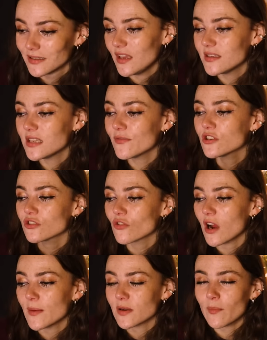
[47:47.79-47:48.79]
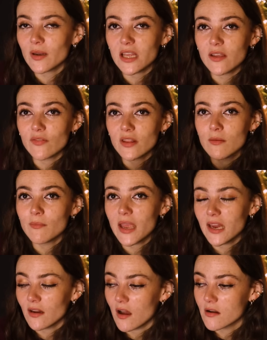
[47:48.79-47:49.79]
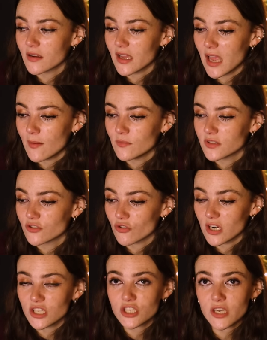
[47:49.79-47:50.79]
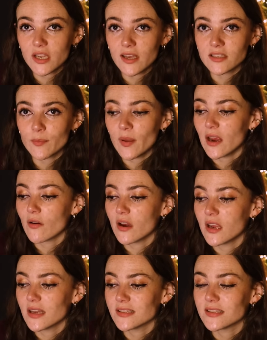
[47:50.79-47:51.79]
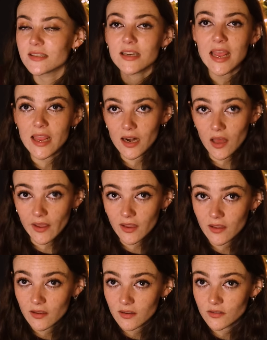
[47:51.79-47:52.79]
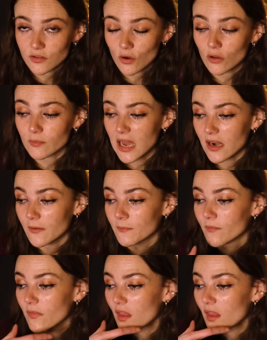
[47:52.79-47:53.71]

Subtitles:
He's even described, I believe, in the main Hunger Games trilogy as appearing as snake-like, as an old man.